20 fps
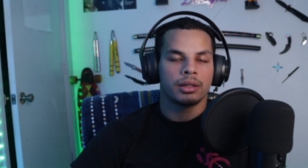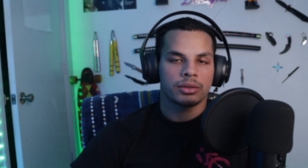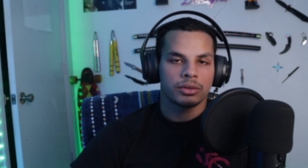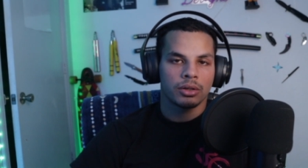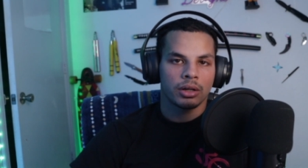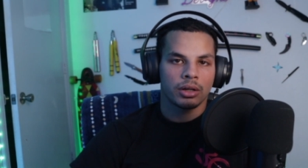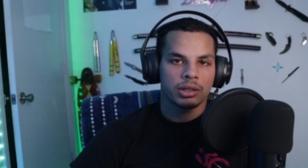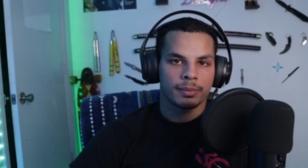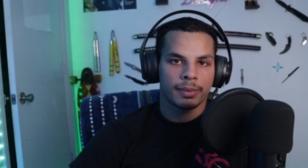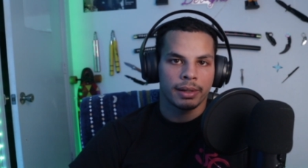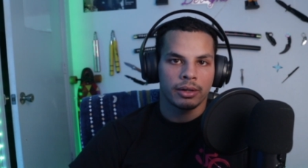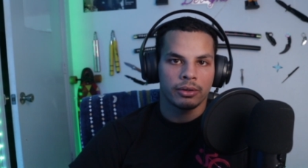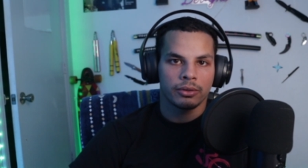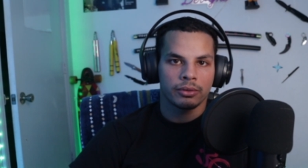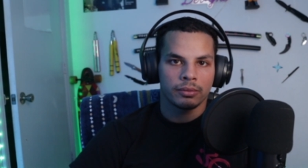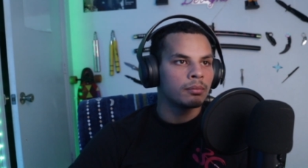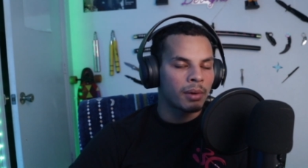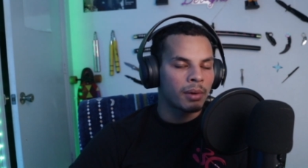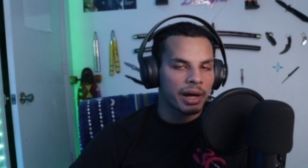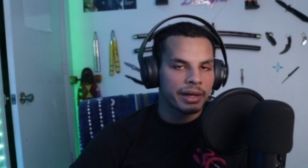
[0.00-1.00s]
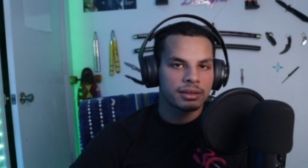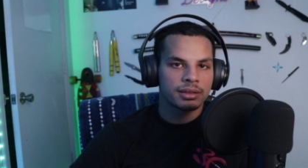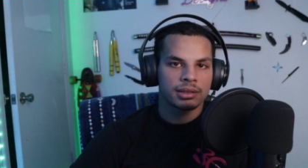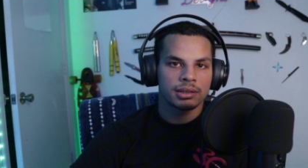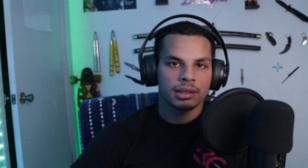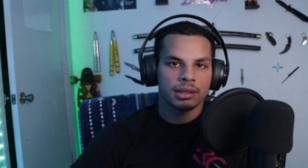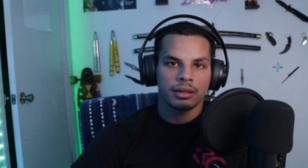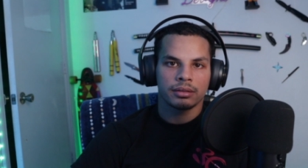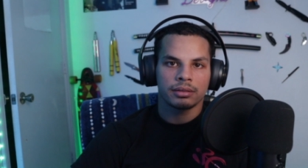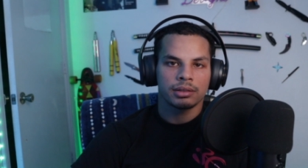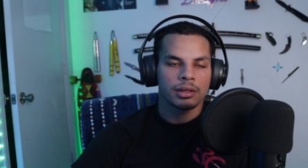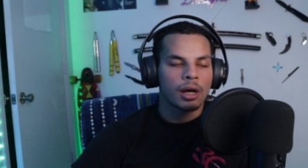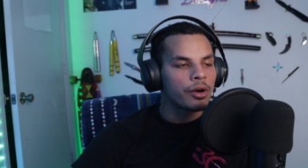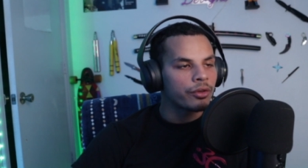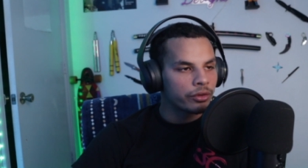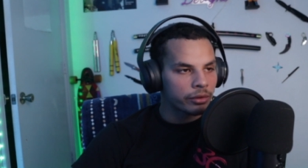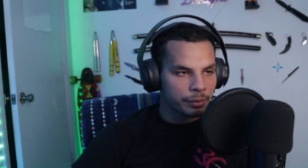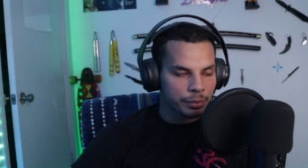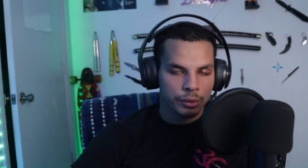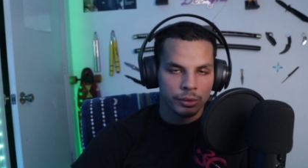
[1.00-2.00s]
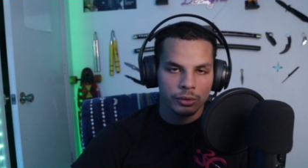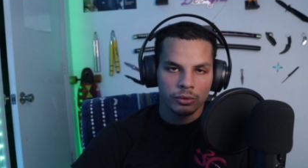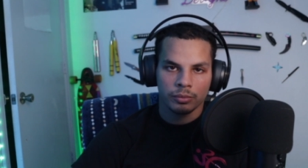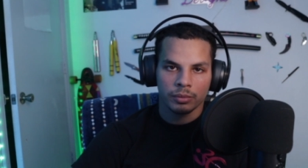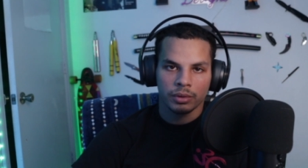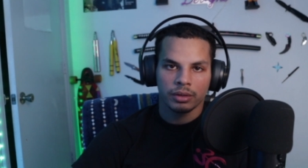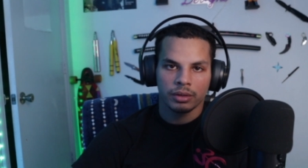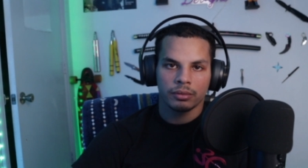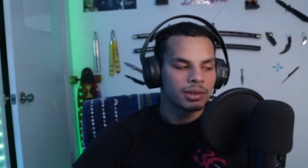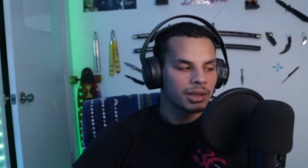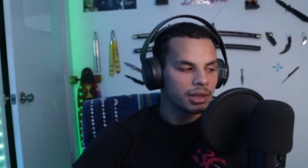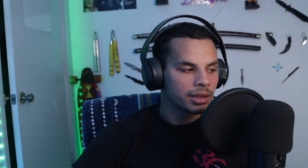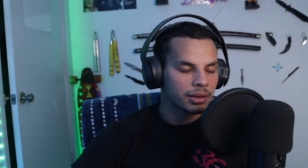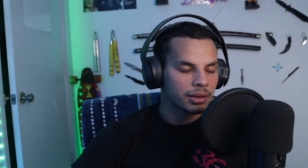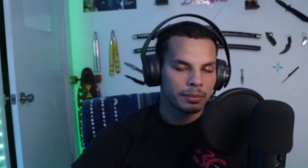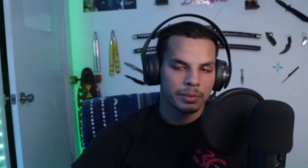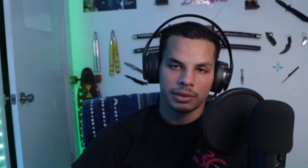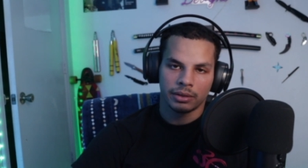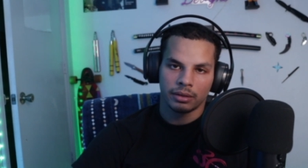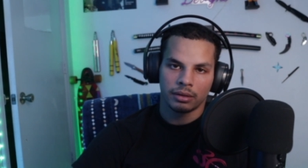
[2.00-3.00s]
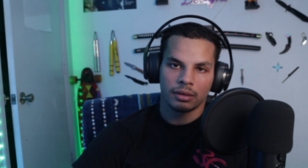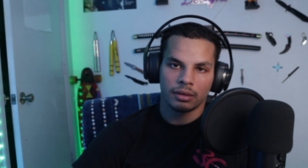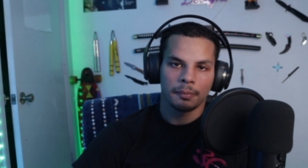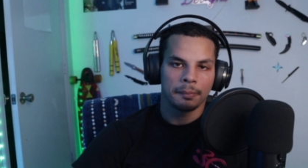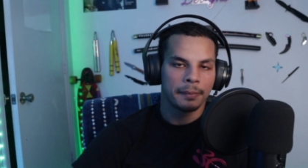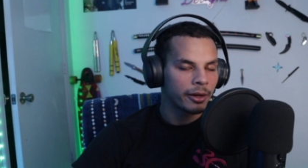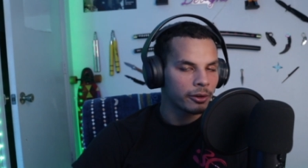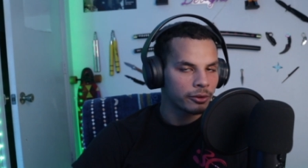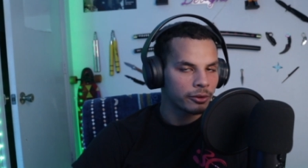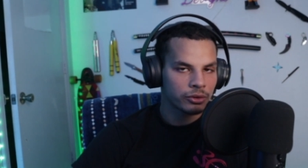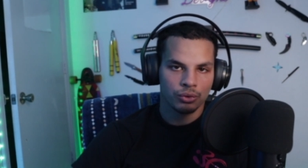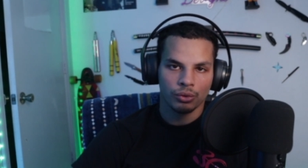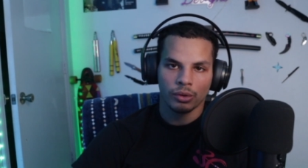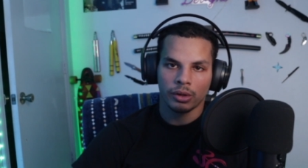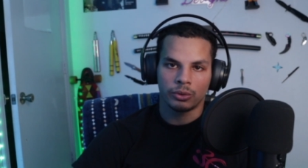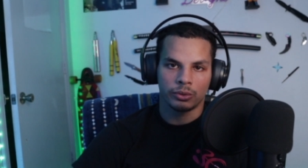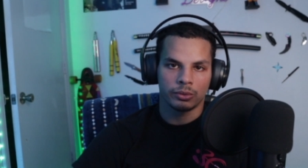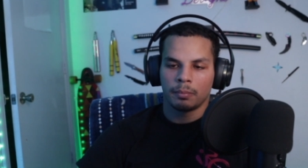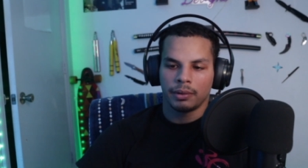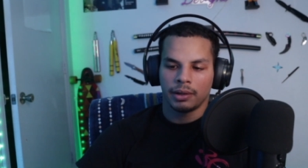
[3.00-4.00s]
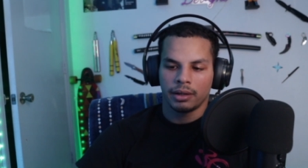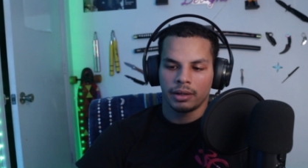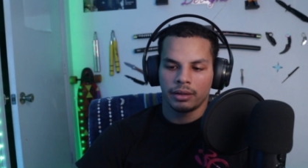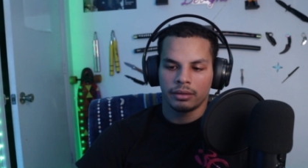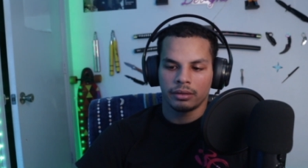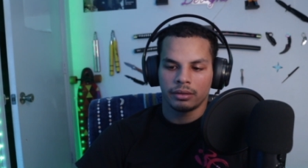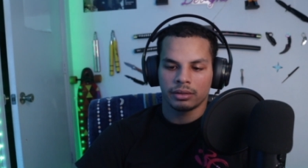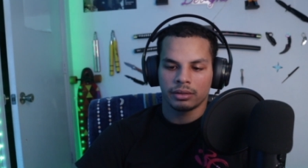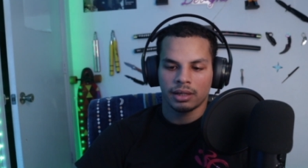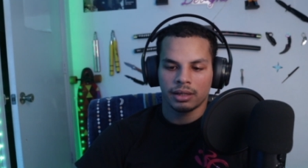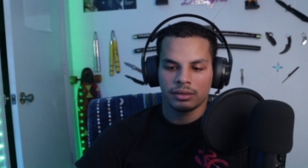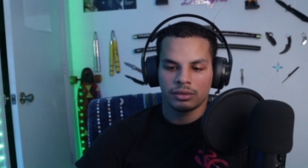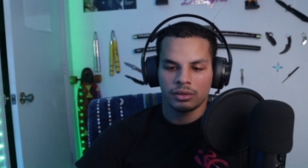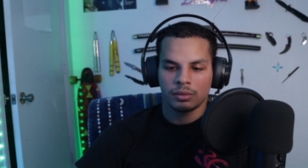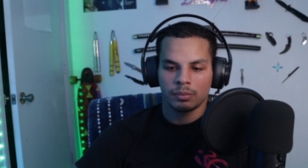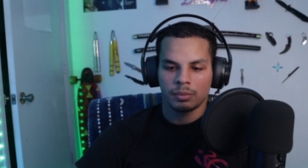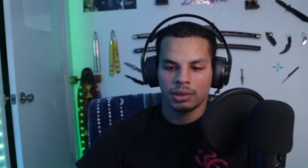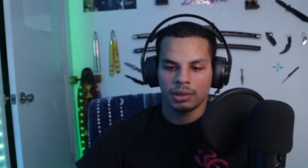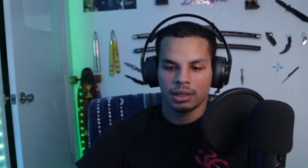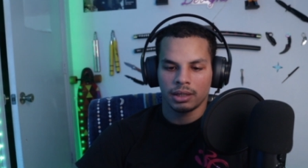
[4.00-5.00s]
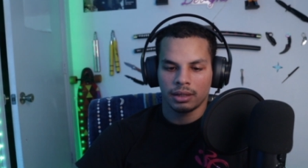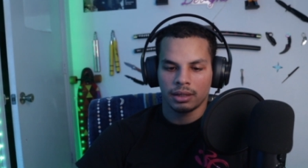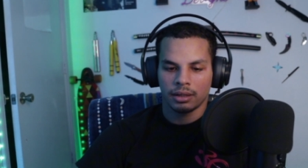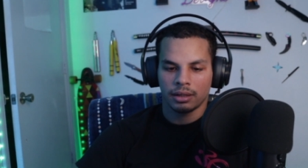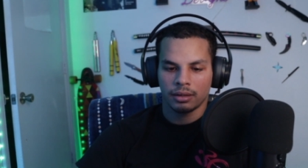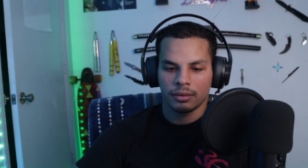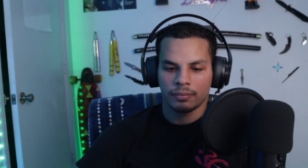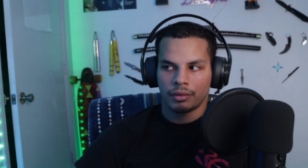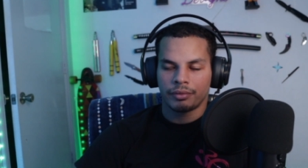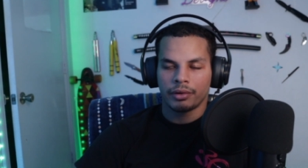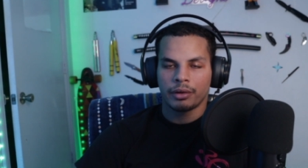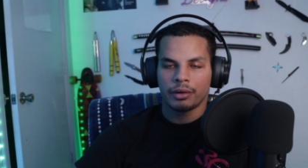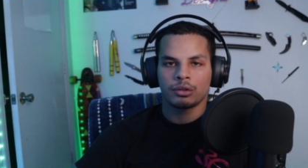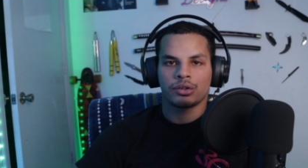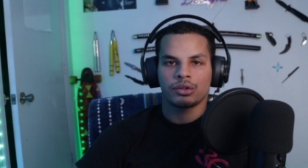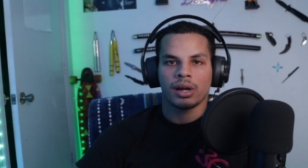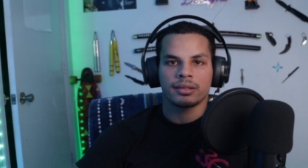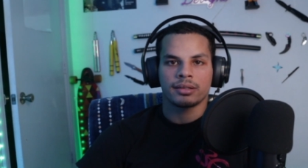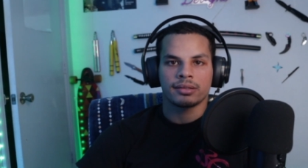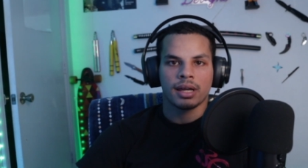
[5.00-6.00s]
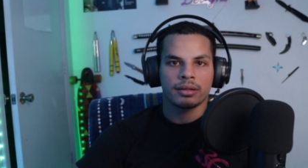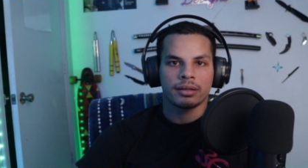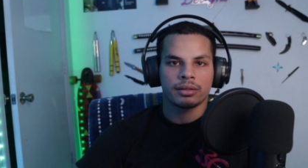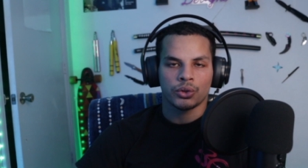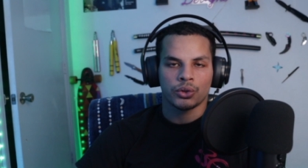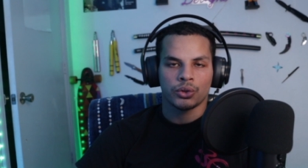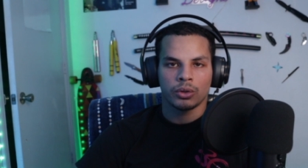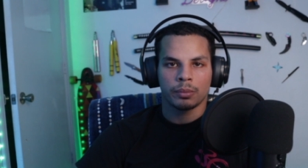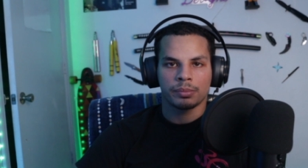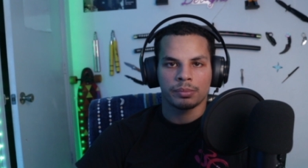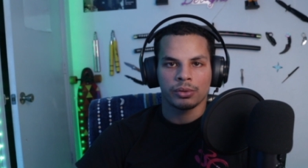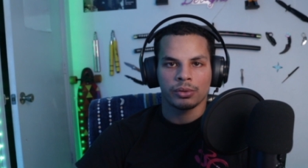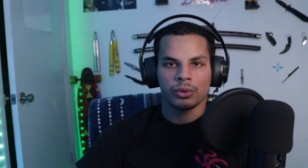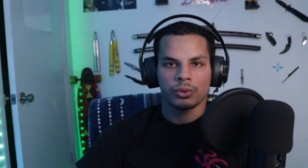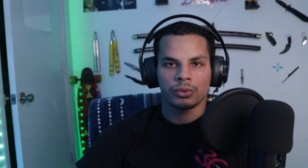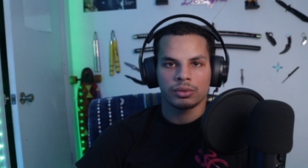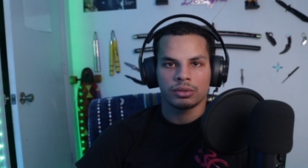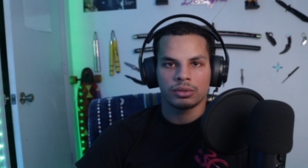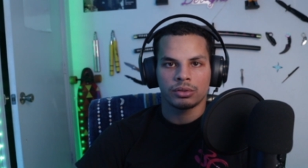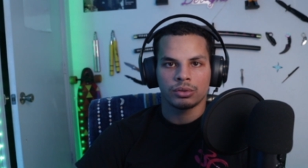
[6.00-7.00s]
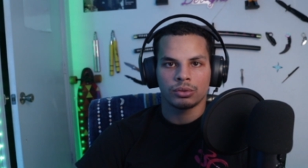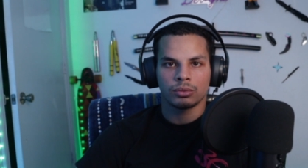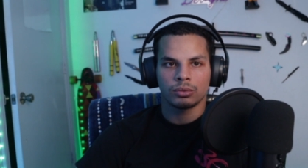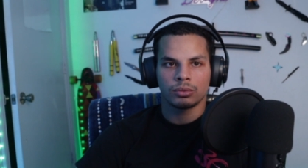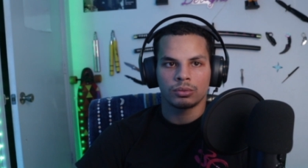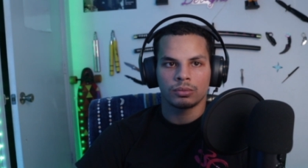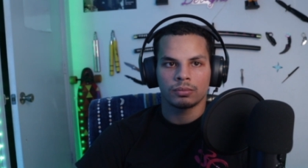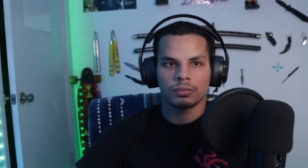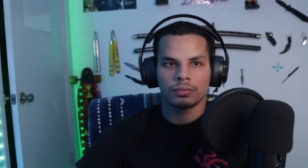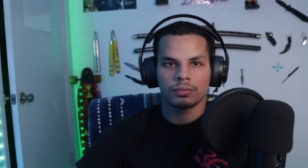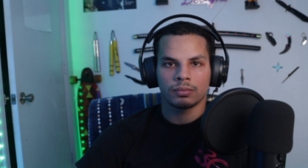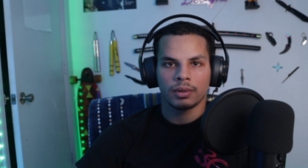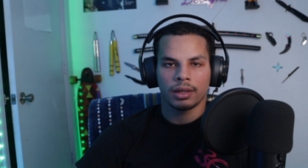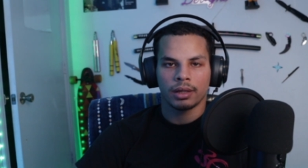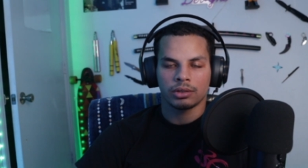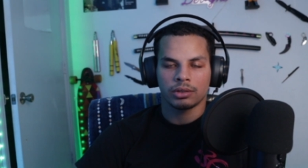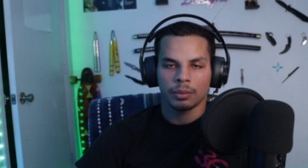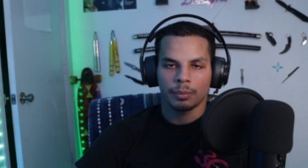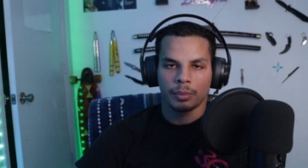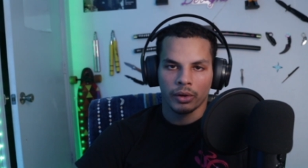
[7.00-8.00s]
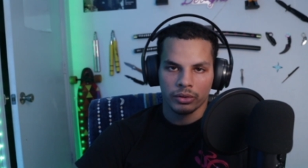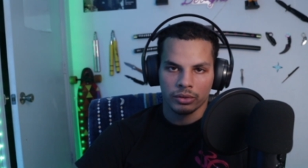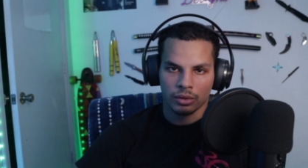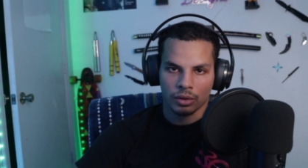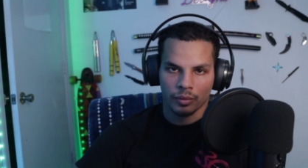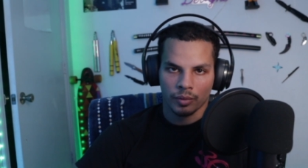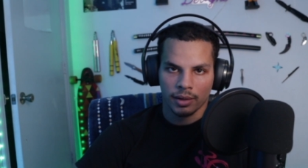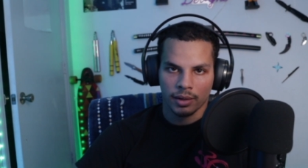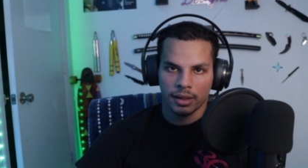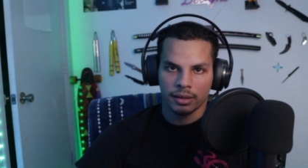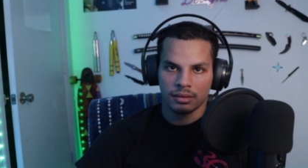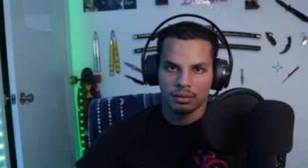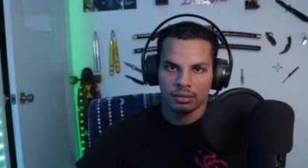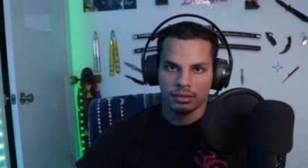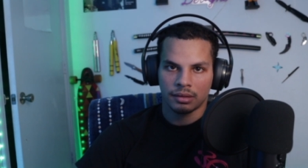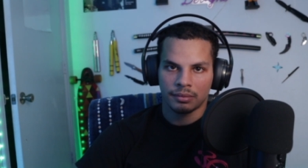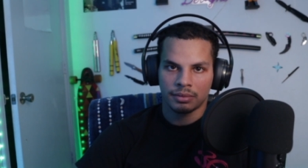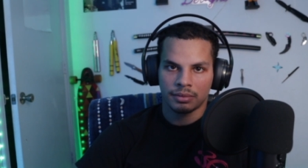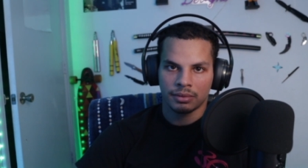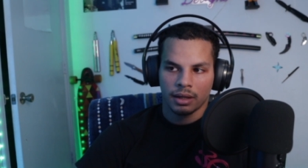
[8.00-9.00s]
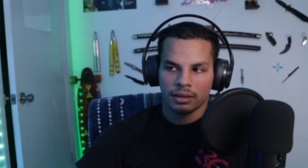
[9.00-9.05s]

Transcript: It talks about mindset, self-improvement, discipline, male struggle, but there tends to be a very transactional approach to interpersonal relationships.